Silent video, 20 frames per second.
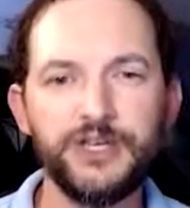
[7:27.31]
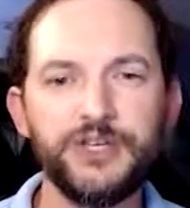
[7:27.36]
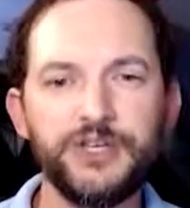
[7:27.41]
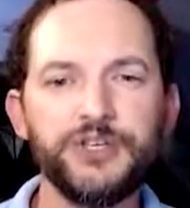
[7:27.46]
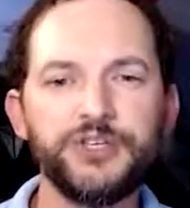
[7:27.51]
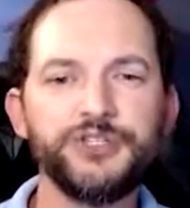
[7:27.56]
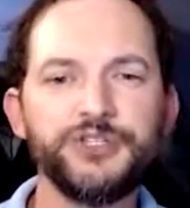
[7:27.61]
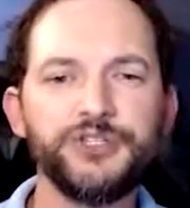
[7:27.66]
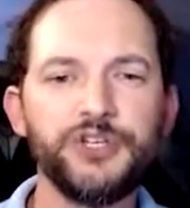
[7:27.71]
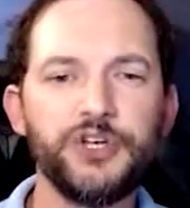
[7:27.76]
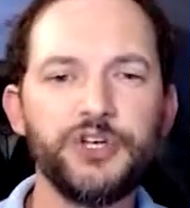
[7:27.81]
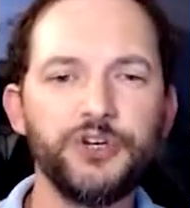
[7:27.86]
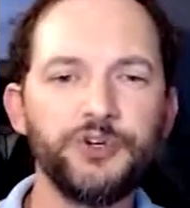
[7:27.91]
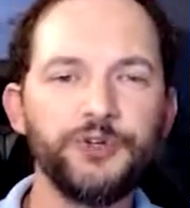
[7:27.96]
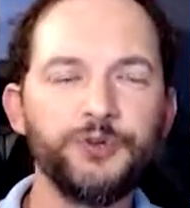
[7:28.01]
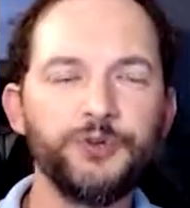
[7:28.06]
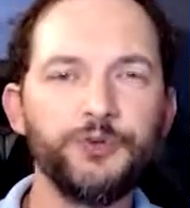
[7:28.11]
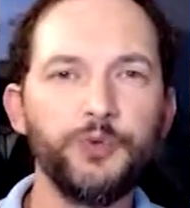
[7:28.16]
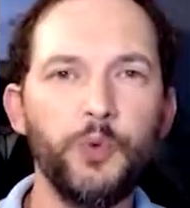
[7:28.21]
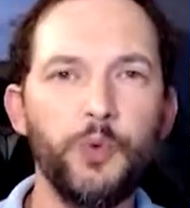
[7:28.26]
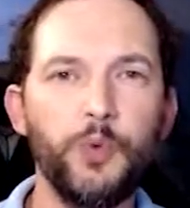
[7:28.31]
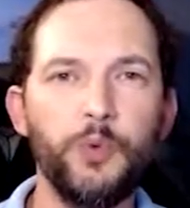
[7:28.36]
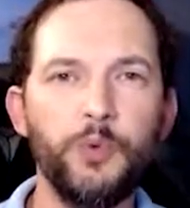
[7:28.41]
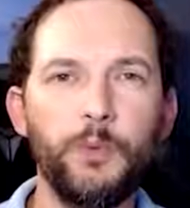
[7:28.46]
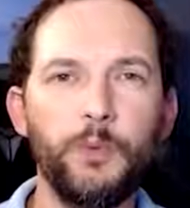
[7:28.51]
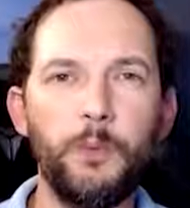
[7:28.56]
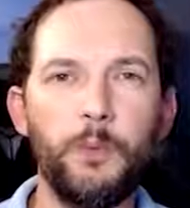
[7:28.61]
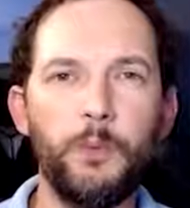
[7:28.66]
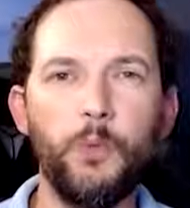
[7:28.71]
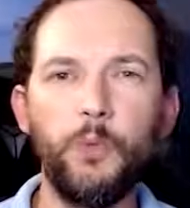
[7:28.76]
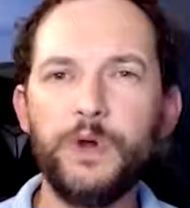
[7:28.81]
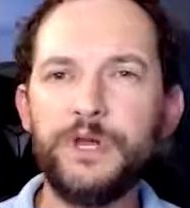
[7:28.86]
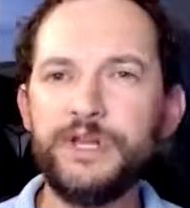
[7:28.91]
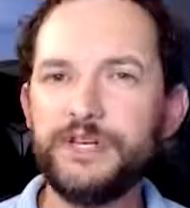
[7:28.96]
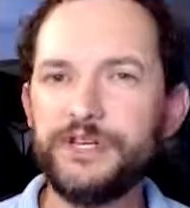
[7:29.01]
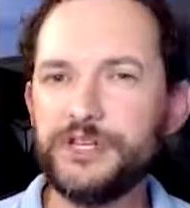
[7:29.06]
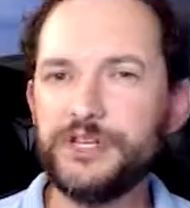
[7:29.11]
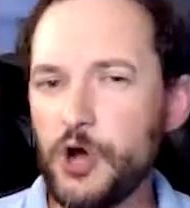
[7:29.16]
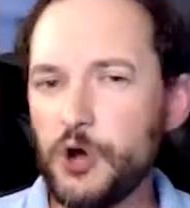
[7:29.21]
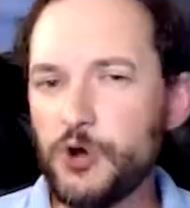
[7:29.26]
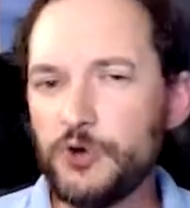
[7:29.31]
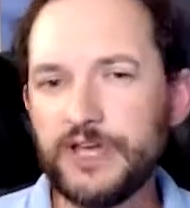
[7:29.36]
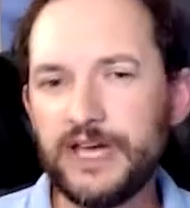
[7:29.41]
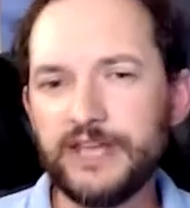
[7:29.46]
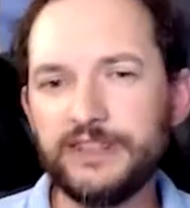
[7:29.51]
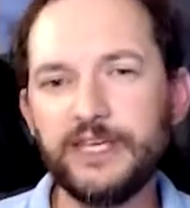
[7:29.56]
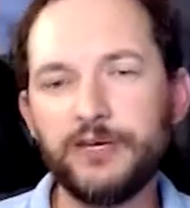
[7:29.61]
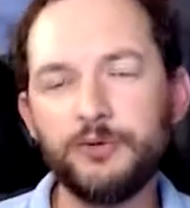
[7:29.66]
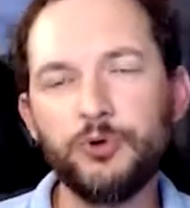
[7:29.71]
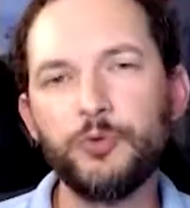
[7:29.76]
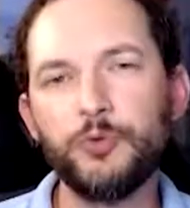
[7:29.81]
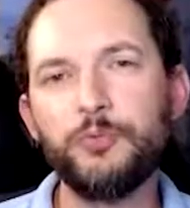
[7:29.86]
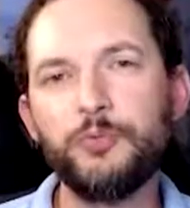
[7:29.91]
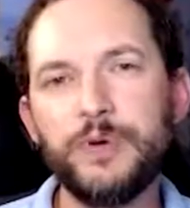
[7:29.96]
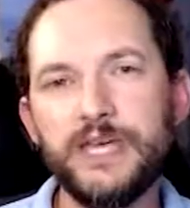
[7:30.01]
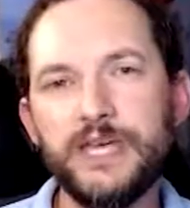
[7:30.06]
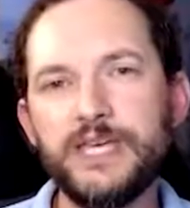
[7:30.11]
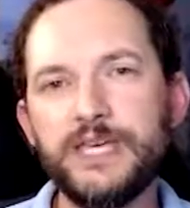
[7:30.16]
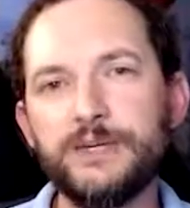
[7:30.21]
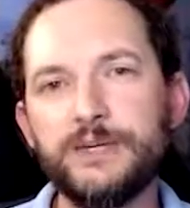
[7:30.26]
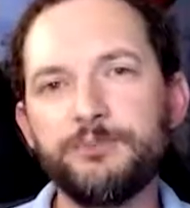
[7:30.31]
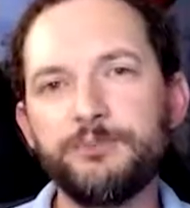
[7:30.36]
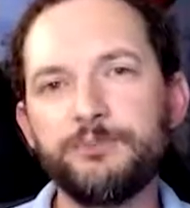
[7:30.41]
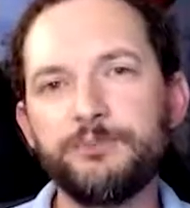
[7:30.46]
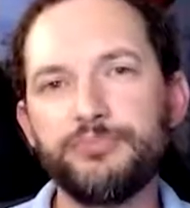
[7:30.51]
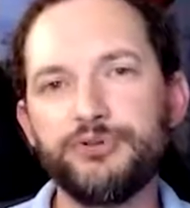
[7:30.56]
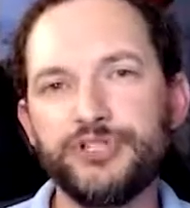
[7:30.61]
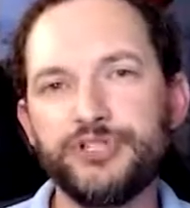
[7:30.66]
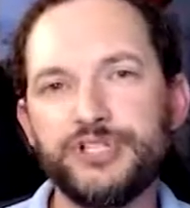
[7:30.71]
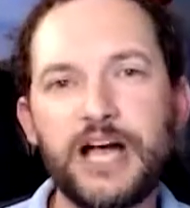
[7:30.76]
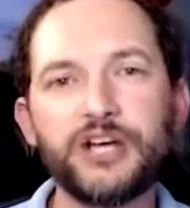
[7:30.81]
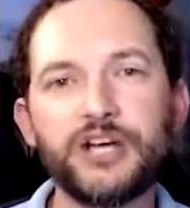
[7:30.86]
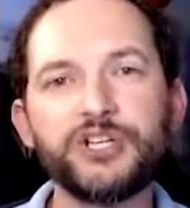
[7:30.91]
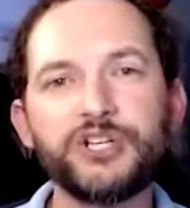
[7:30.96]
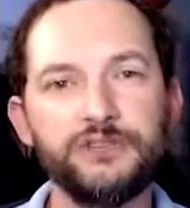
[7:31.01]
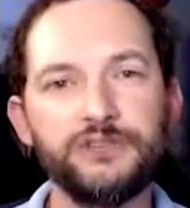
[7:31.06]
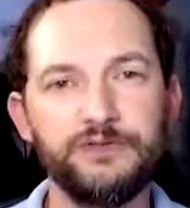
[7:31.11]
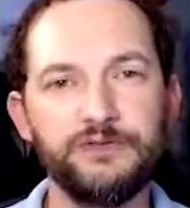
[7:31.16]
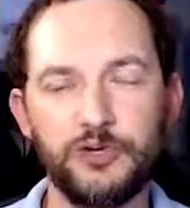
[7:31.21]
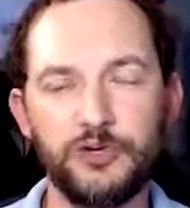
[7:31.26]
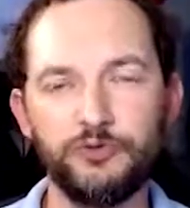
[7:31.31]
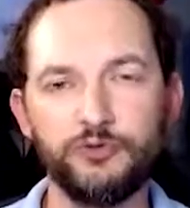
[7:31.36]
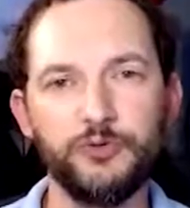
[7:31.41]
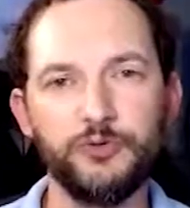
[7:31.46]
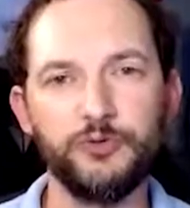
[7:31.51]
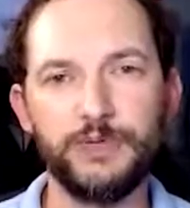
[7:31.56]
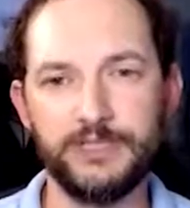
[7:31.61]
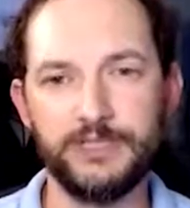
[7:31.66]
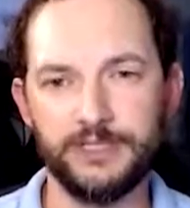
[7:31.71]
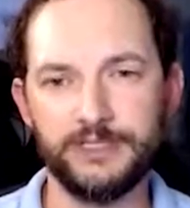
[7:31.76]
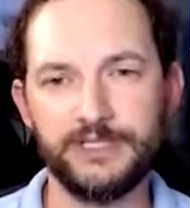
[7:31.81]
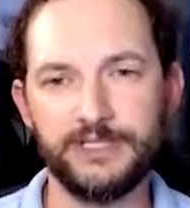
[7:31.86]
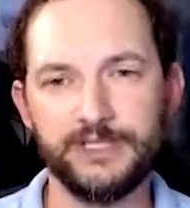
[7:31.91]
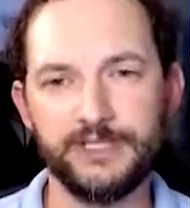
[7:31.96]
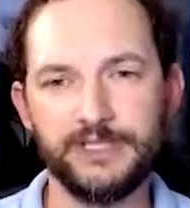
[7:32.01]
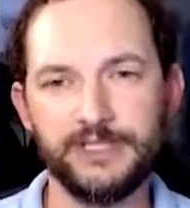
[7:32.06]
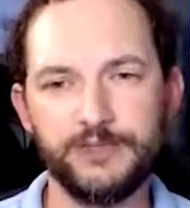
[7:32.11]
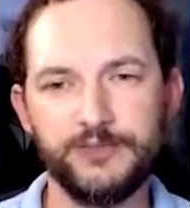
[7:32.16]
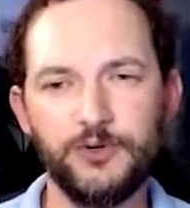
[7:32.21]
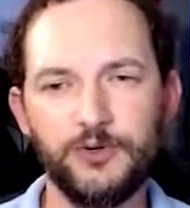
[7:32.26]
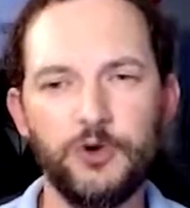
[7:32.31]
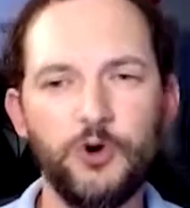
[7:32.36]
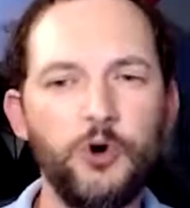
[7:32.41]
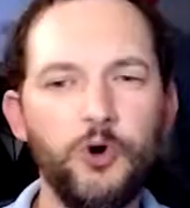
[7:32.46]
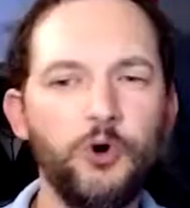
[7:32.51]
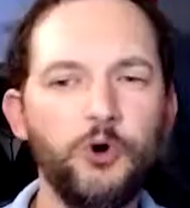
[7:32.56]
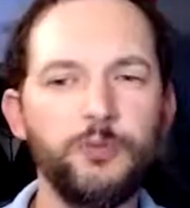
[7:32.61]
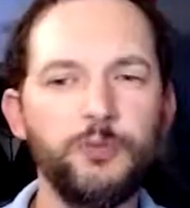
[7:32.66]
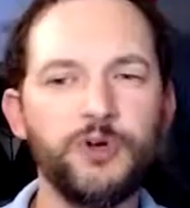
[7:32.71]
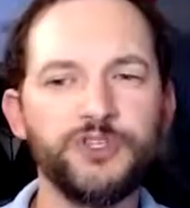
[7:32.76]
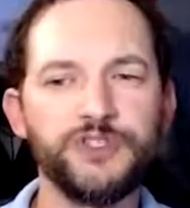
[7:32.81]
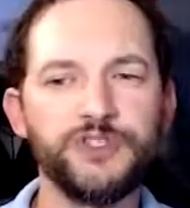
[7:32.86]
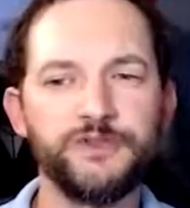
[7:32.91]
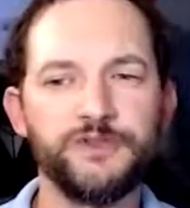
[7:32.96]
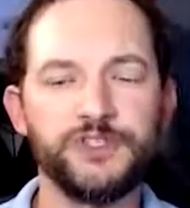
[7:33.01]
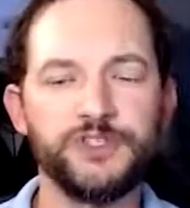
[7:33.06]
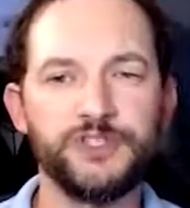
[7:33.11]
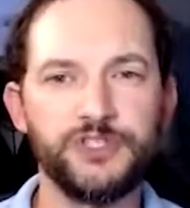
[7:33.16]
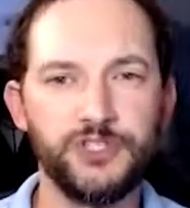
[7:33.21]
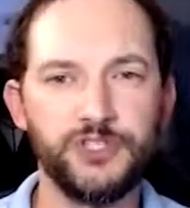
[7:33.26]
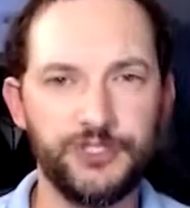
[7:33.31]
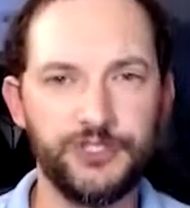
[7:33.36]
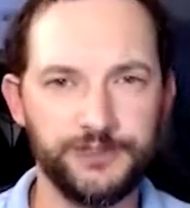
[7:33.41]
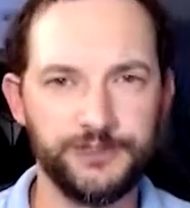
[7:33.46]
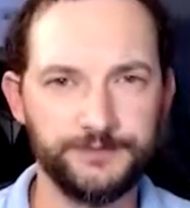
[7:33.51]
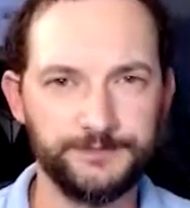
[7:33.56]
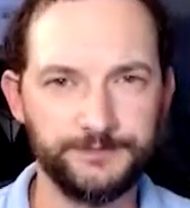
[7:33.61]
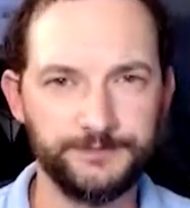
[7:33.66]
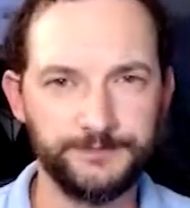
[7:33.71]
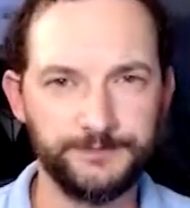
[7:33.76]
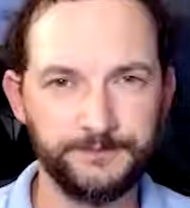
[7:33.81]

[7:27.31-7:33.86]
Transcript: So we know that there will be production vulnerabilities, almost for certain.